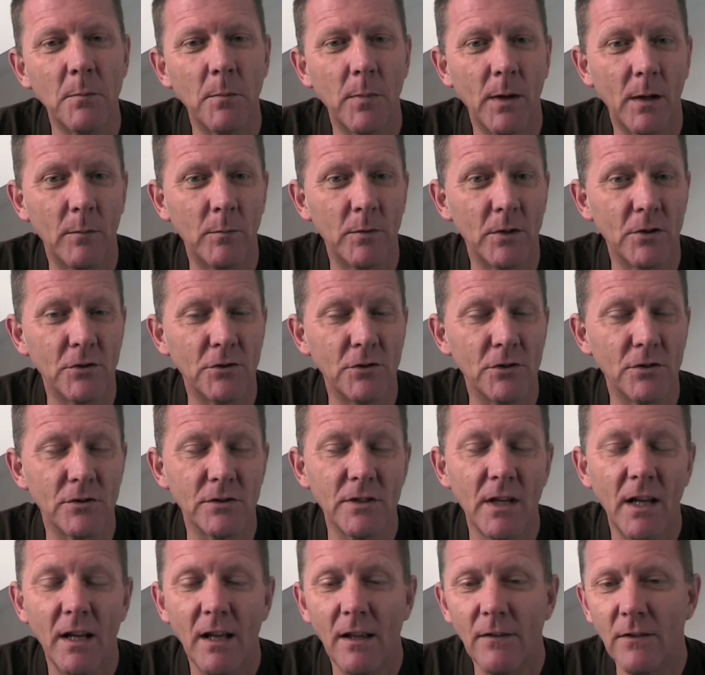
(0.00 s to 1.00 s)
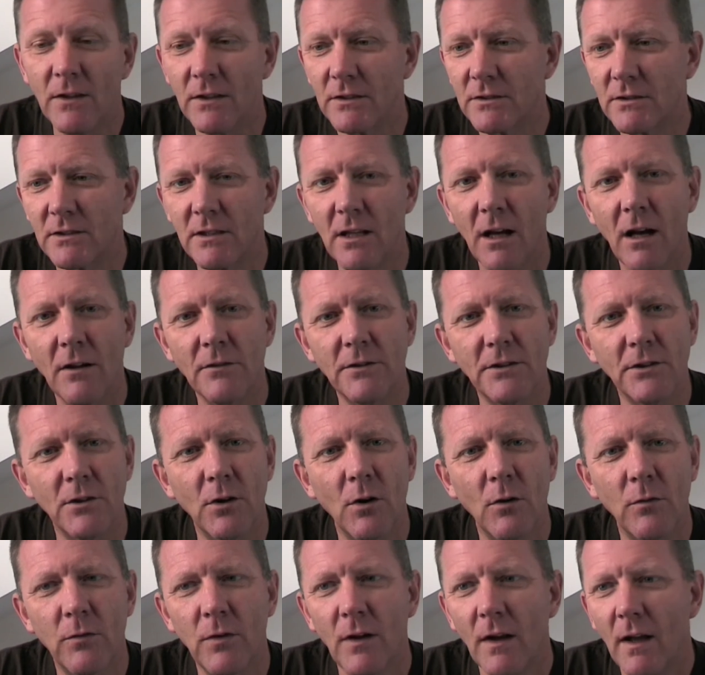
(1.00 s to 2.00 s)
publishers that started
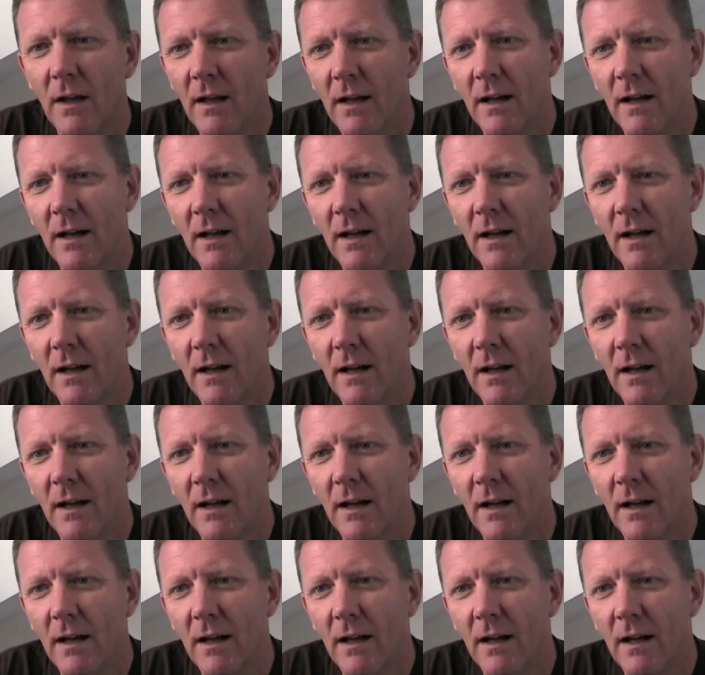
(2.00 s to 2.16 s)
off